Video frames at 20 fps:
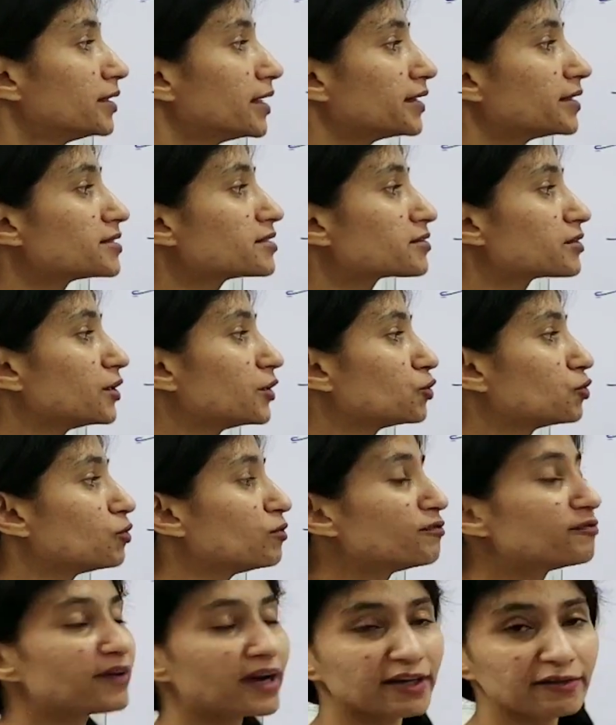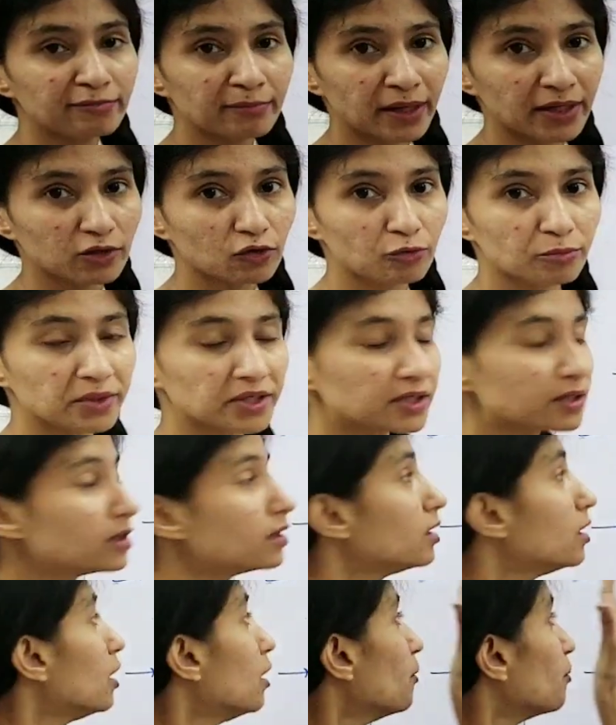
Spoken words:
that is 3 to 5 micrometer.